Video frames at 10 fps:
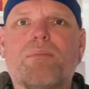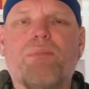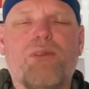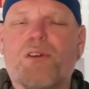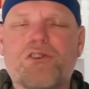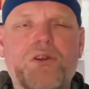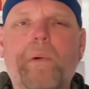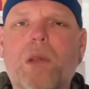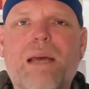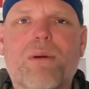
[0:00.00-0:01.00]
There's no
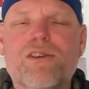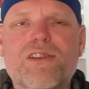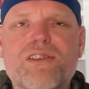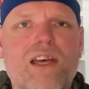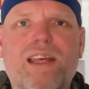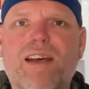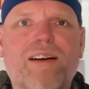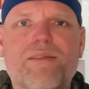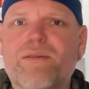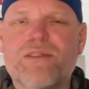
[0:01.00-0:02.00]
labor, just setting
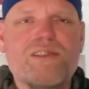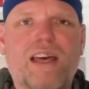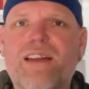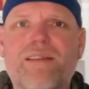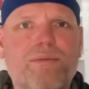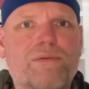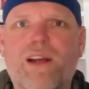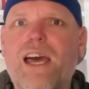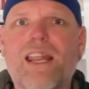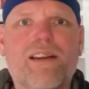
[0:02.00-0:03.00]
out. You set it,
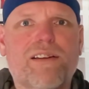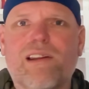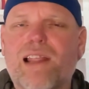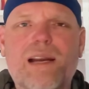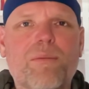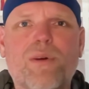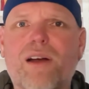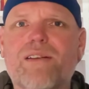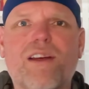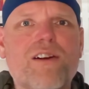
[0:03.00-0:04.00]
forget it, let them
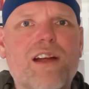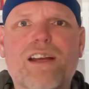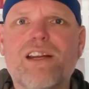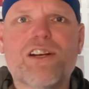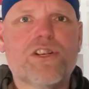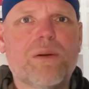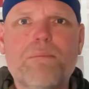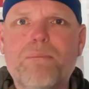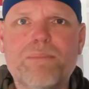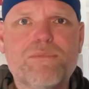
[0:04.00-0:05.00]
run. Internet connection,
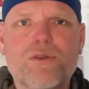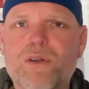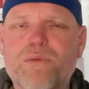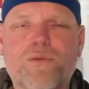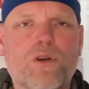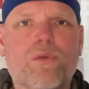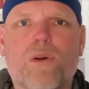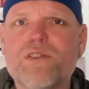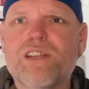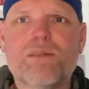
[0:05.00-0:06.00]
240
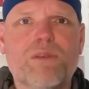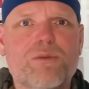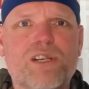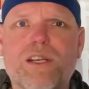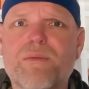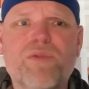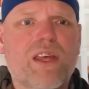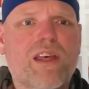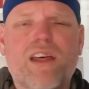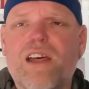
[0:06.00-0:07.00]
volts to each machine.
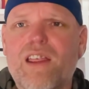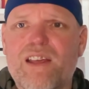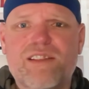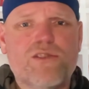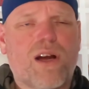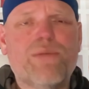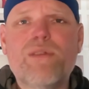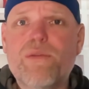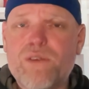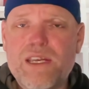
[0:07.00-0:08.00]
They draw
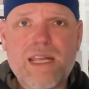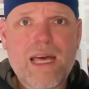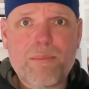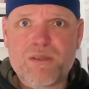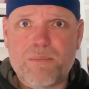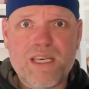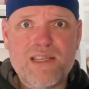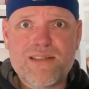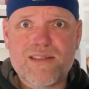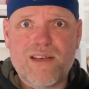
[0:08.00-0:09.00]
15 amps a
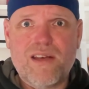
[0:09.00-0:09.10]
piece.